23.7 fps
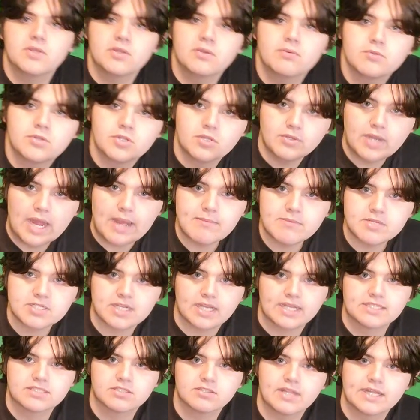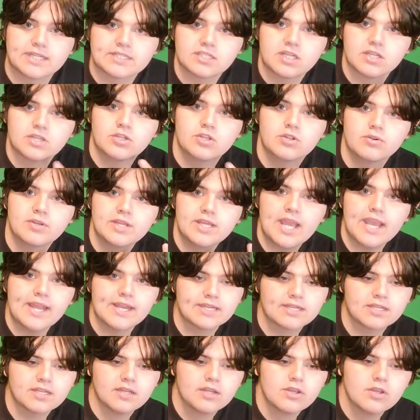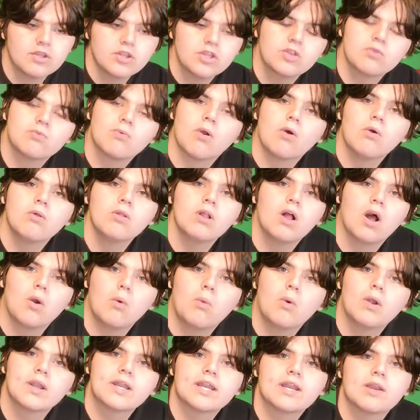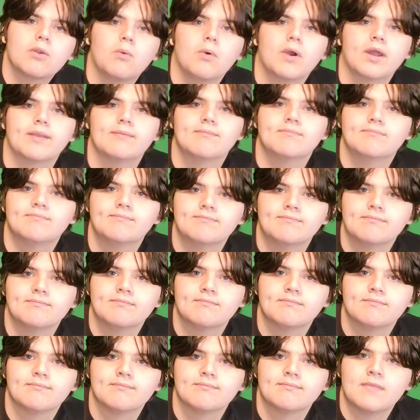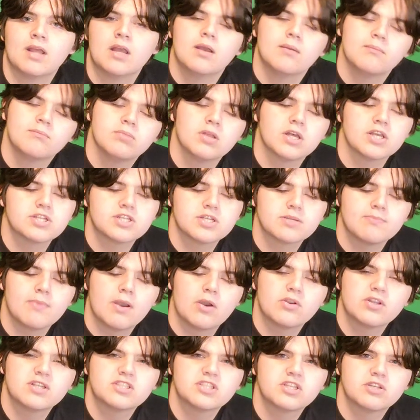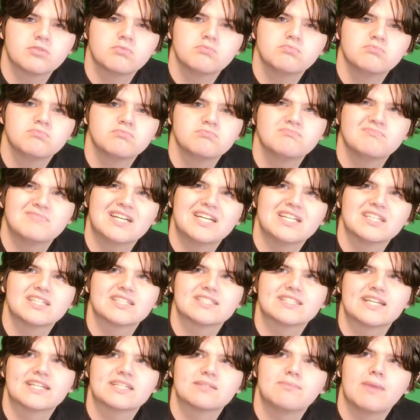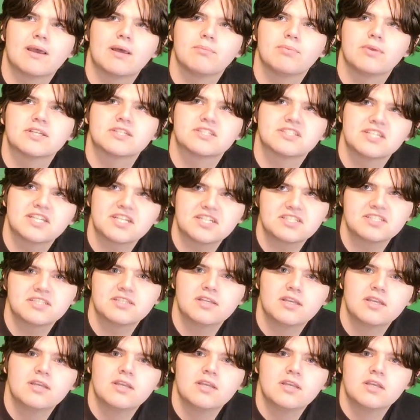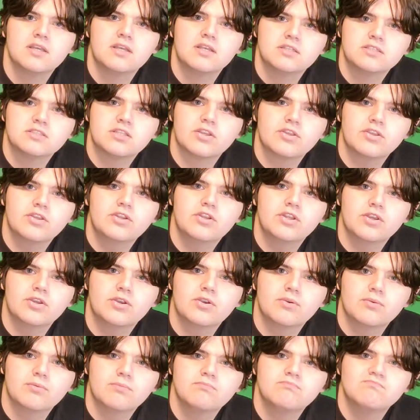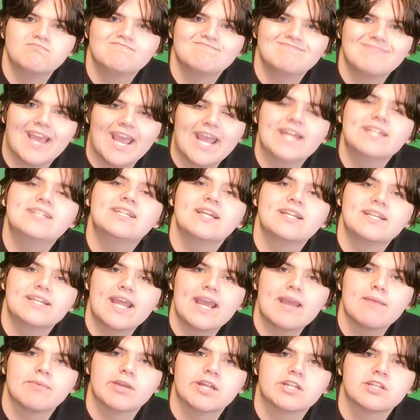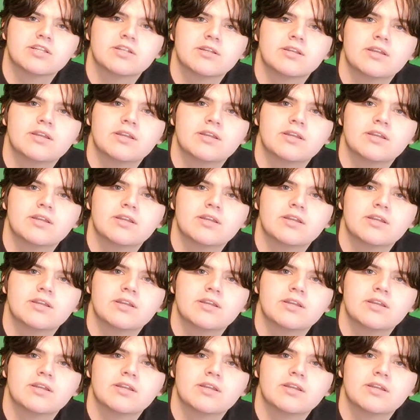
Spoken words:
2 damage dice, so that's 2d8. You roll a 1 and a 1. Plus your bonus, so let's say it's about plus 6. So you do 8 damage.